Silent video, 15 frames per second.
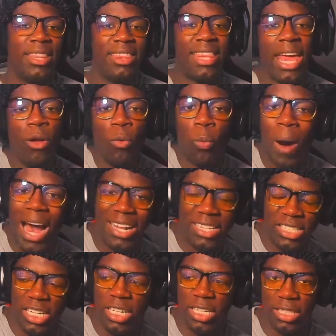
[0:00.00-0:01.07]
They
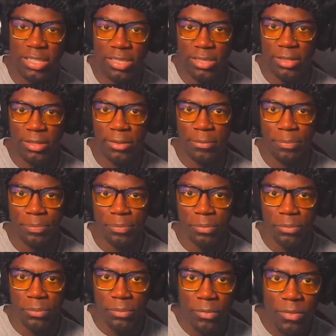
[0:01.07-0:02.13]
watch us.
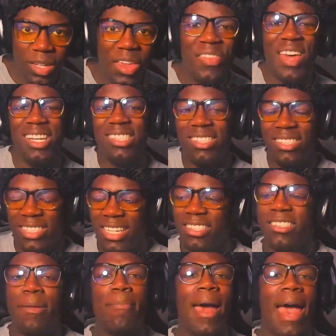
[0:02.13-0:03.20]
They
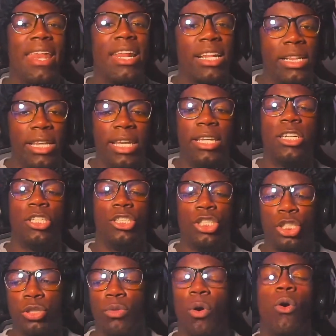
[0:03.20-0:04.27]
systematically
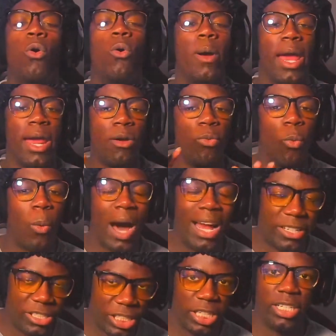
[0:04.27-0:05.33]
control and
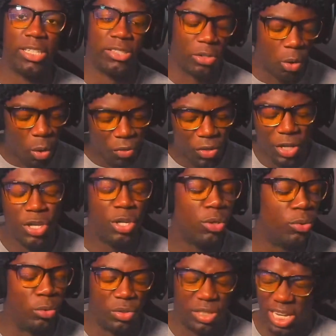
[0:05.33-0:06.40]
watch us on the
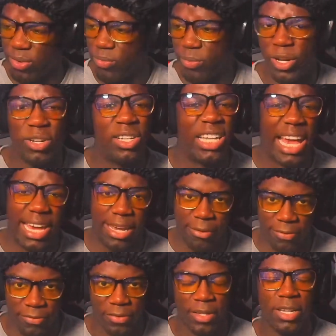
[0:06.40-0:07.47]
news in real
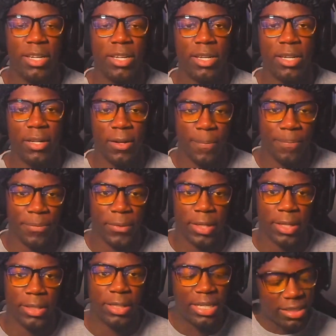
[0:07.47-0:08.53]
life.
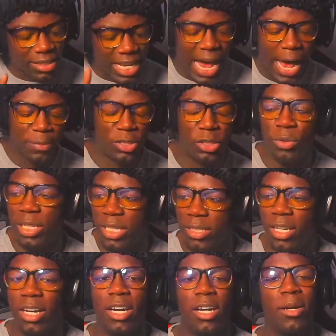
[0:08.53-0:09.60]
These cops do
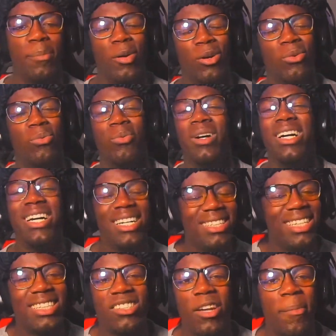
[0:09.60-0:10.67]
the... Bro, what?
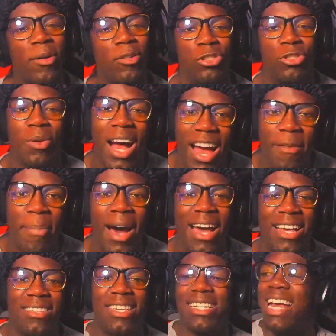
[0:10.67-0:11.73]
Niggas talking about
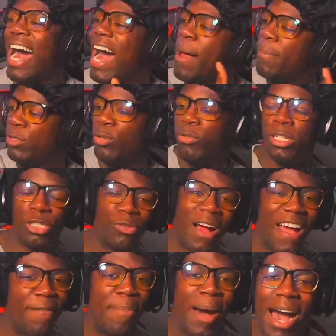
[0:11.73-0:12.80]
drive-bys. The cops do the
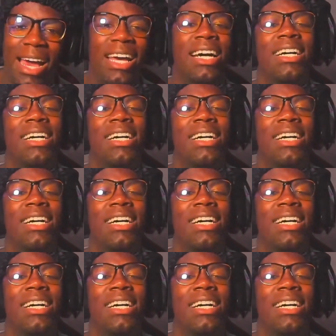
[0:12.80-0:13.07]
drive-by.